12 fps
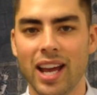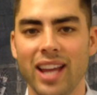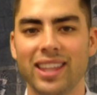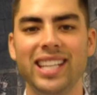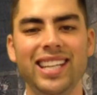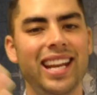
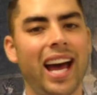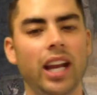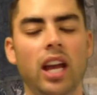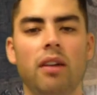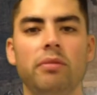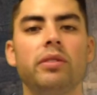They did not
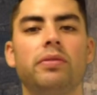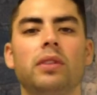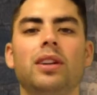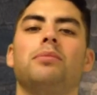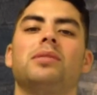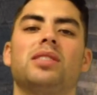have the
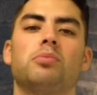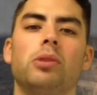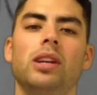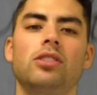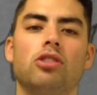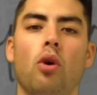freedom of
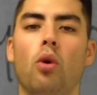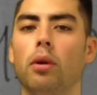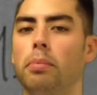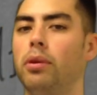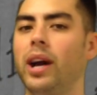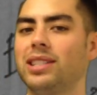speech or
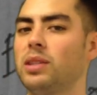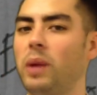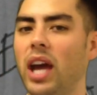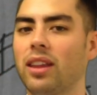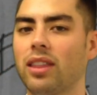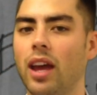press
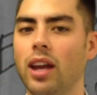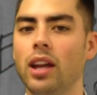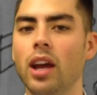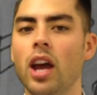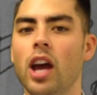back then.